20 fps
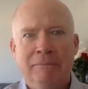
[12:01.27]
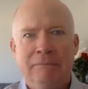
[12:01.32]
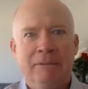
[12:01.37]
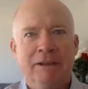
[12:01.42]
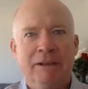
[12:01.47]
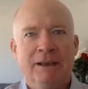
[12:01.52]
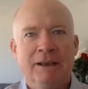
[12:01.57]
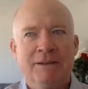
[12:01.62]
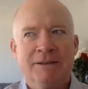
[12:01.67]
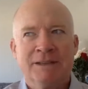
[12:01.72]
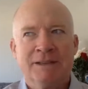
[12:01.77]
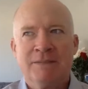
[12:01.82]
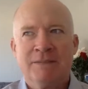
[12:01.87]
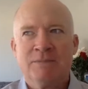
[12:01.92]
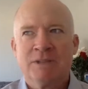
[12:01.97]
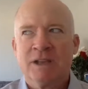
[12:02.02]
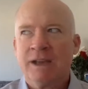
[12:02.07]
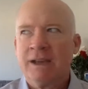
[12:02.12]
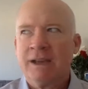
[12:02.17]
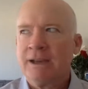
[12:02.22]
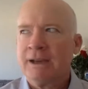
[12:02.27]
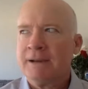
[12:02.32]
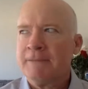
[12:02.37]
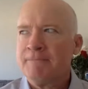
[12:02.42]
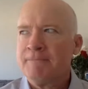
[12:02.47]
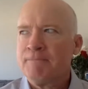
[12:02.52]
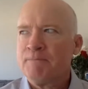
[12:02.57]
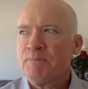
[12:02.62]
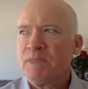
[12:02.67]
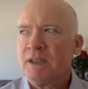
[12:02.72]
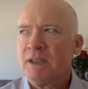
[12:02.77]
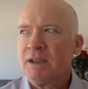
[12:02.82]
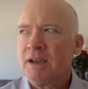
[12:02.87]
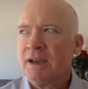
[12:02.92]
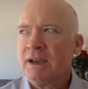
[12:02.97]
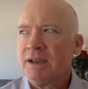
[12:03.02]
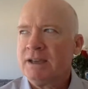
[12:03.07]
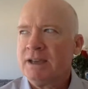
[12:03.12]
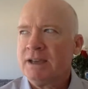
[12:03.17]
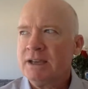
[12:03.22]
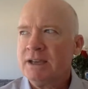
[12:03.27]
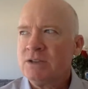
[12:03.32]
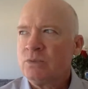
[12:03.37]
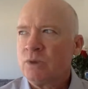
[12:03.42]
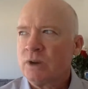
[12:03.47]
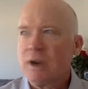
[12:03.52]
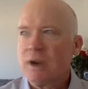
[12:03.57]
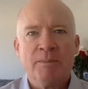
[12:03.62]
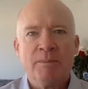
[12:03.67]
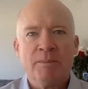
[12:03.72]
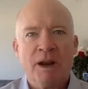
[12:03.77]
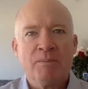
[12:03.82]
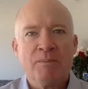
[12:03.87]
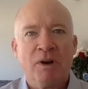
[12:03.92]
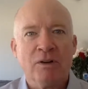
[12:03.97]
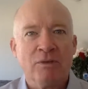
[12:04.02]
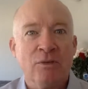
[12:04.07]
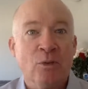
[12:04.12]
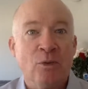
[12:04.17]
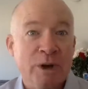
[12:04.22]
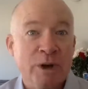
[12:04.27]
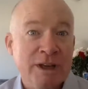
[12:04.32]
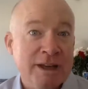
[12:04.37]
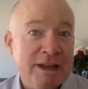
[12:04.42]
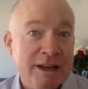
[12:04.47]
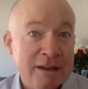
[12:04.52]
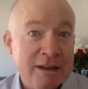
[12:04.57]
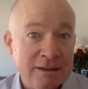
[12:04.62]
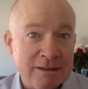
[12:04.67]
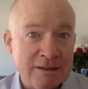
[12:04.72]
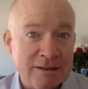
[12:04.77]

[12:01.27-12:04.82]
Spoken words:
it seems like, I guess we're coming up on 40 years